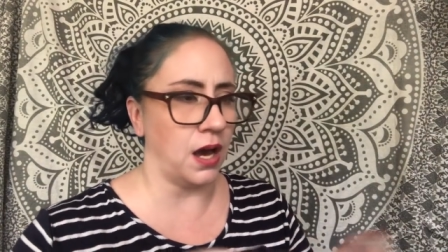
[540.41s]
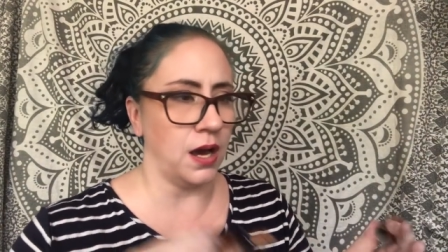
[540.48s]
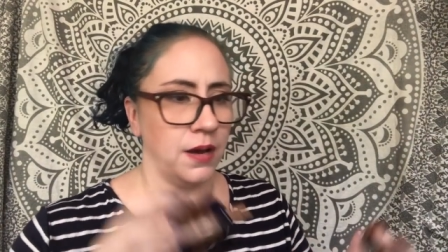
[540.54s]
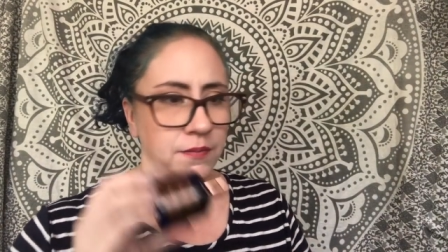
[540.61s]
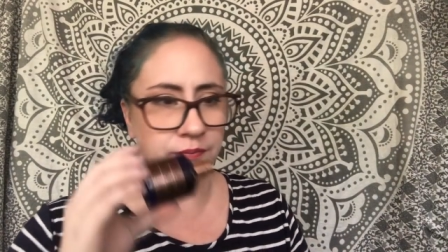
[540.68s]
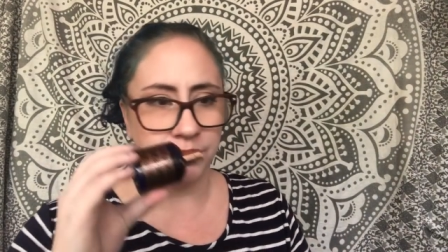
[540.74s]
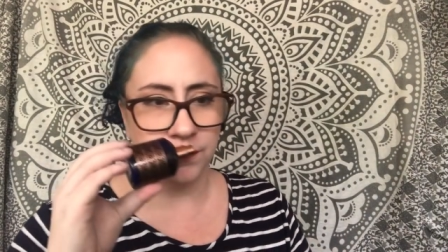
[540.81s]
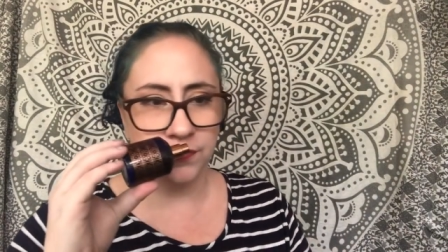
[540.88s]

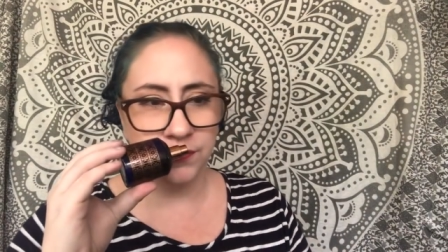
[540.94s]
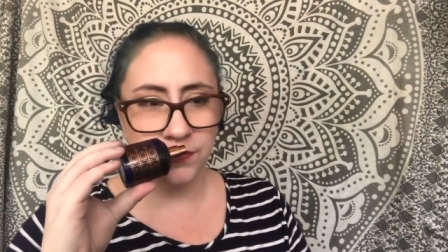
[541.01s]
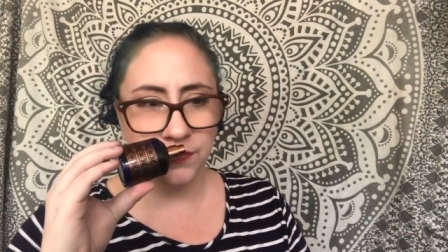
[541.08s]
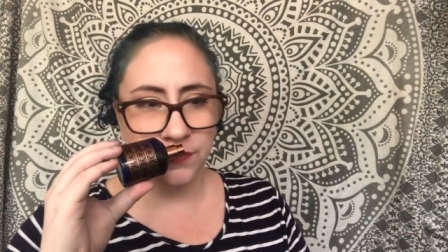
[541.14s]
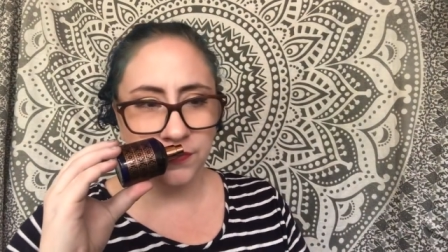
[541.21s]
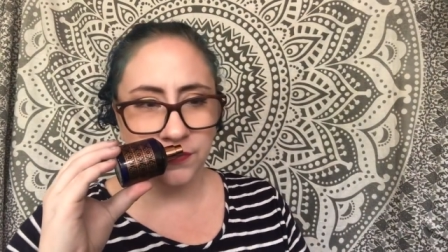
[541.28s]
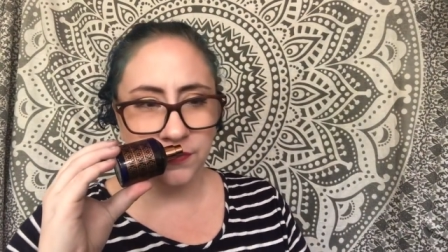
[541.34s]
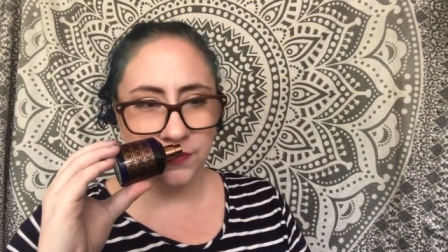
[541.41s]
um,
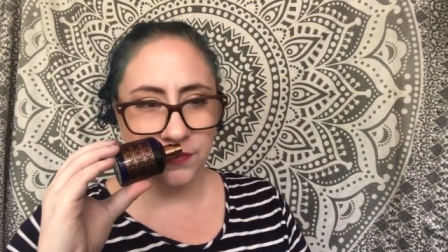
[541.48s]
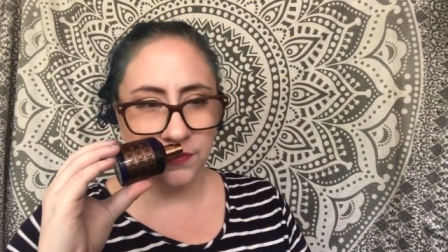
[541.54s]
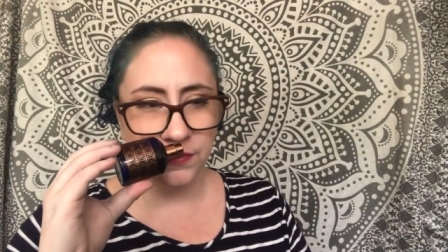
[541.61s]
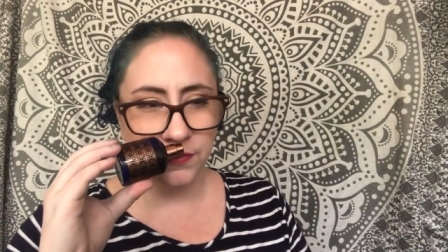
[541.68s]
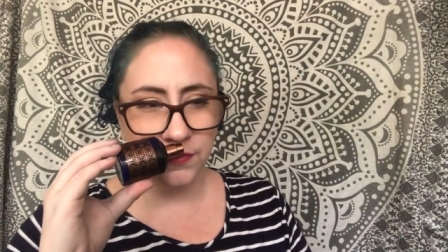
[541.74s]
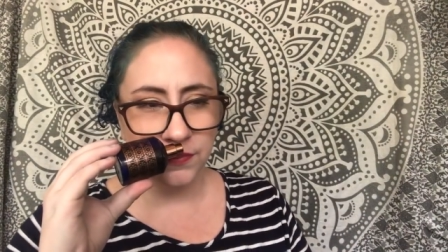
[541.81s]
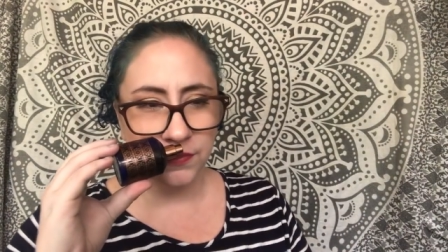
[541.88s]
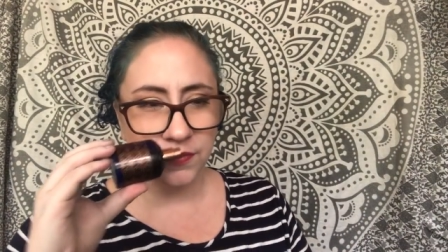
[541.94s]

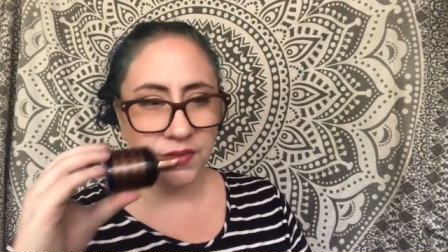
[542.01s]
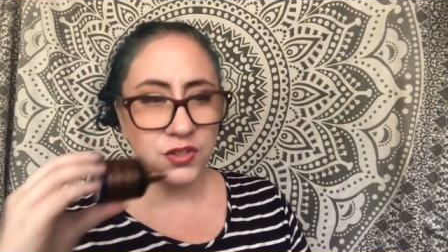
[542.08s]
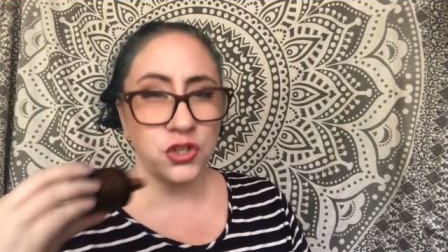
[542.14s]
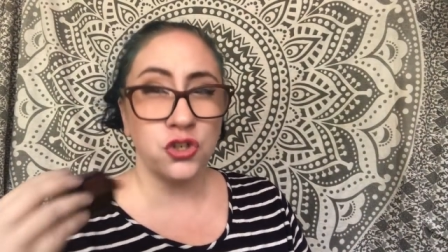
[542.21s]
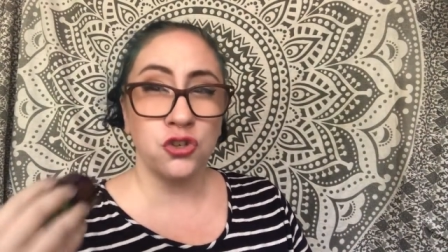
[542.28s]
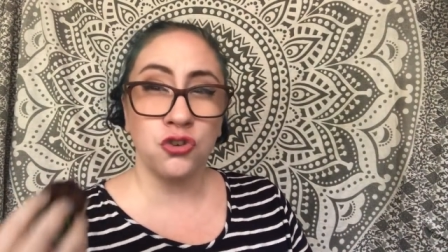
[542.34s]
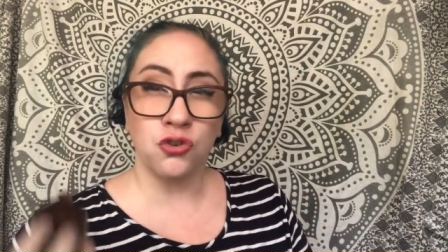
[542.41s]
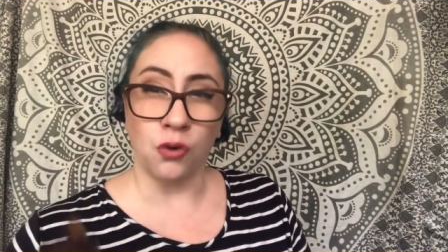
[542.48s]

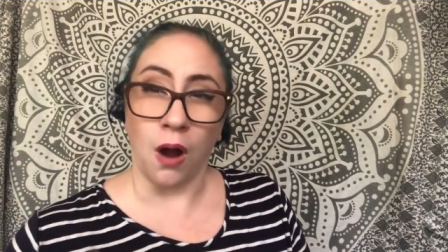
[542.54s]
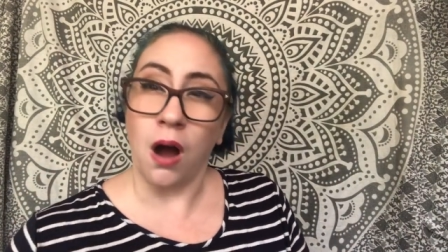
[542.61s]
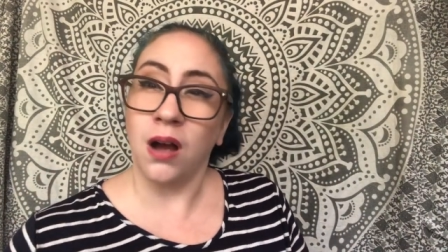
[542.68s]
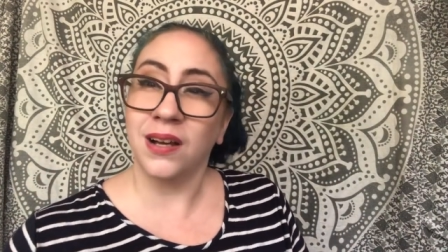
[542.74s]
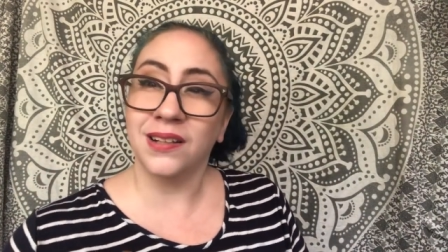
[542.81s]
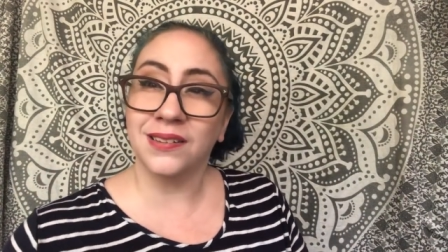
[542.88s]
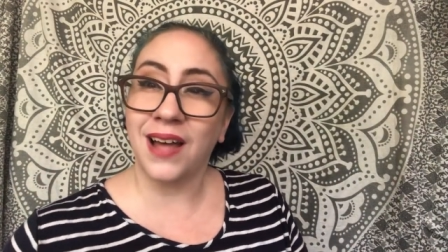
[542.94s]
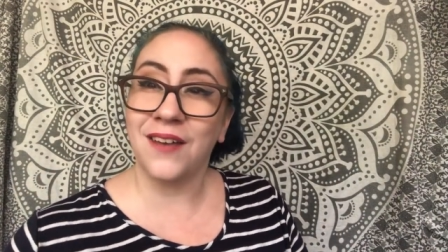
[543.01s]

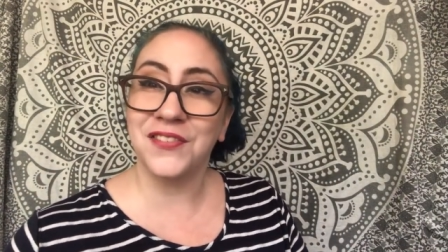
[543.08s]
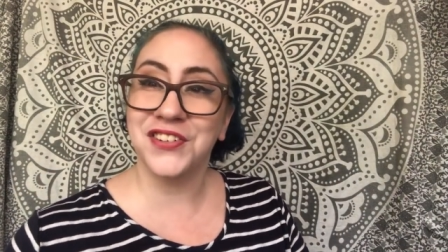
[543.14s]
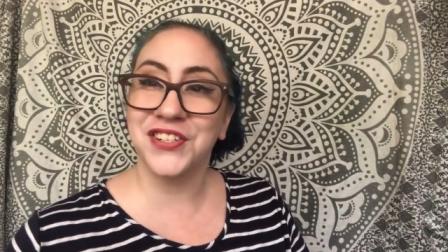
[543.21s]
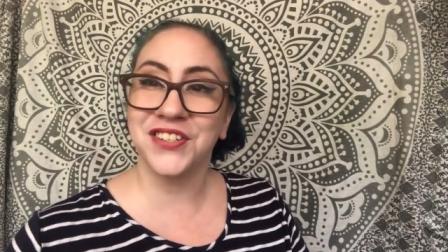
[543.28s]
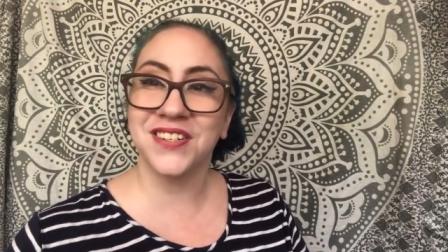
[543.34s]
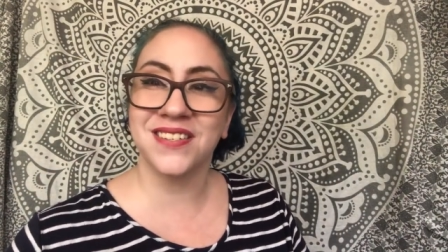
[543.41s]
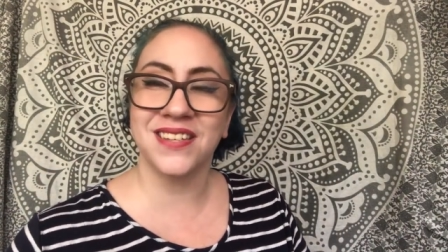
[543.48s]
strong lavender